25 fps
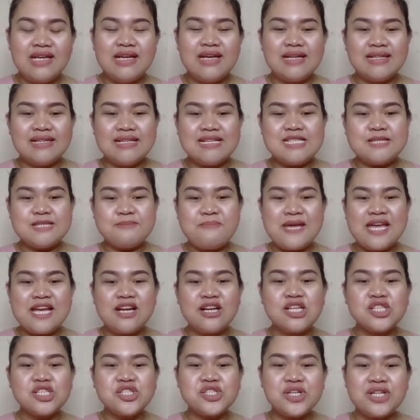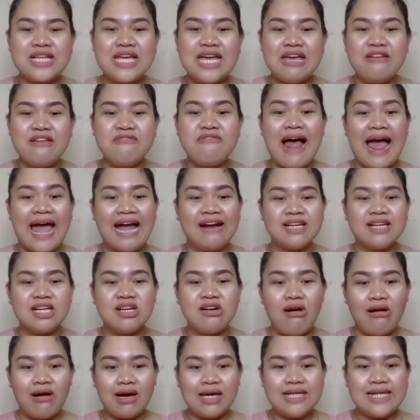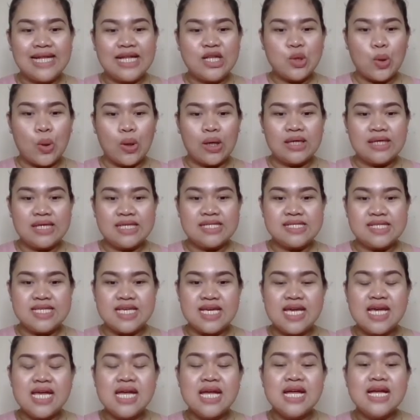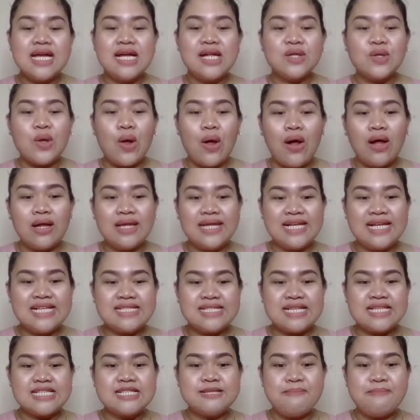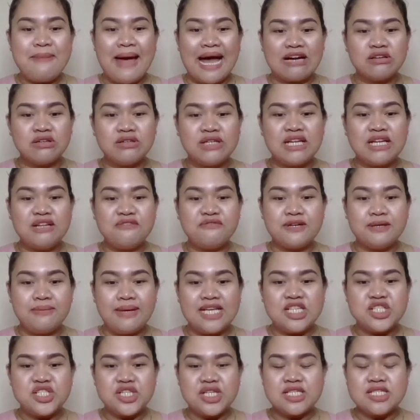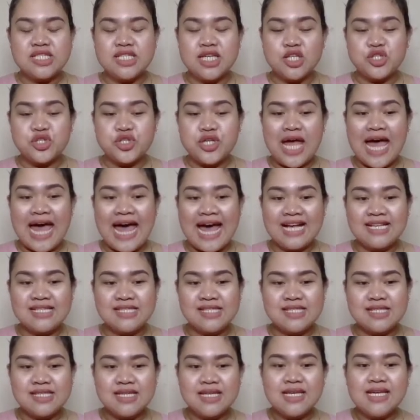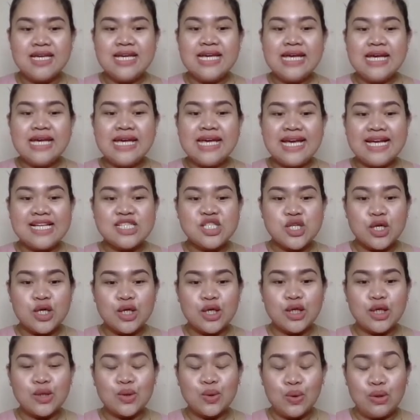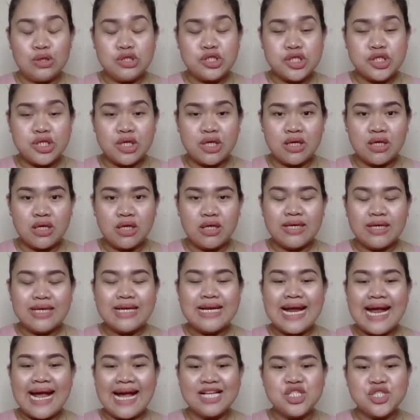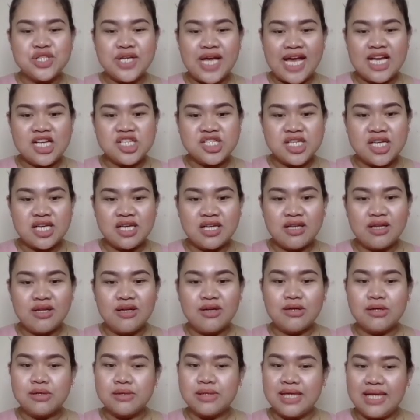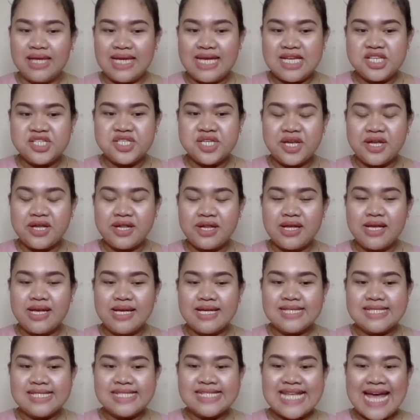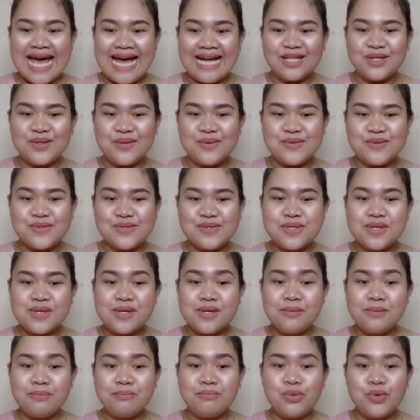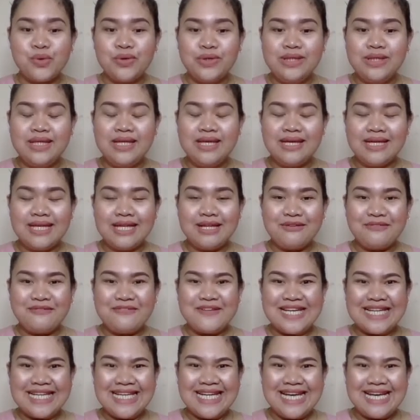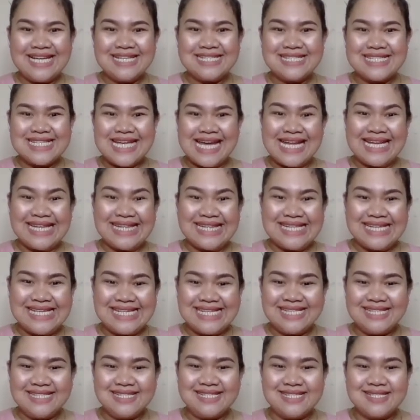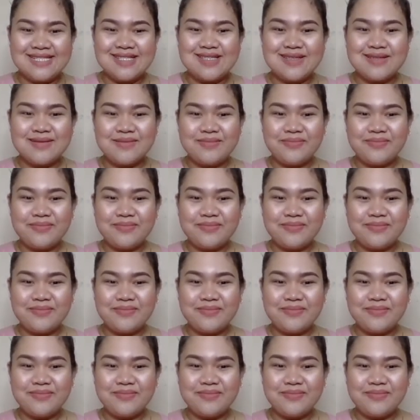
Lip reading: The speaker should give high regard and courtesy to audience's background information such as his or her culture, education, religion, status, mood, feelings, and needs.